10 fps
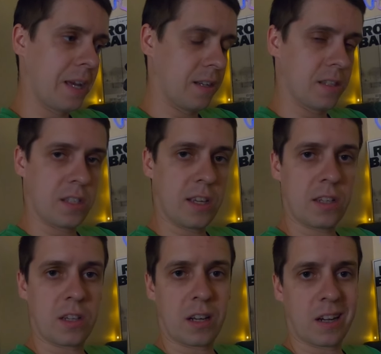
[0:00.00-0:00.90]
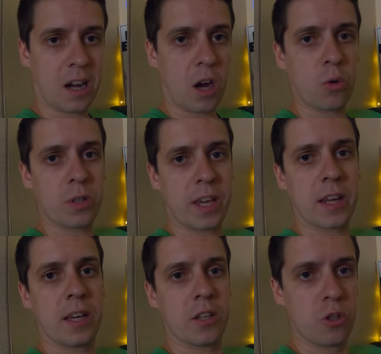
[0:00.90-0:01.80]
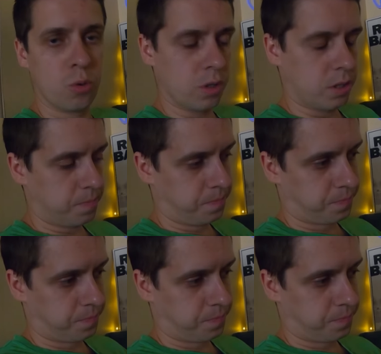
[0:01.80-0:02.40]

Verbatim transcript: understand how can I do it.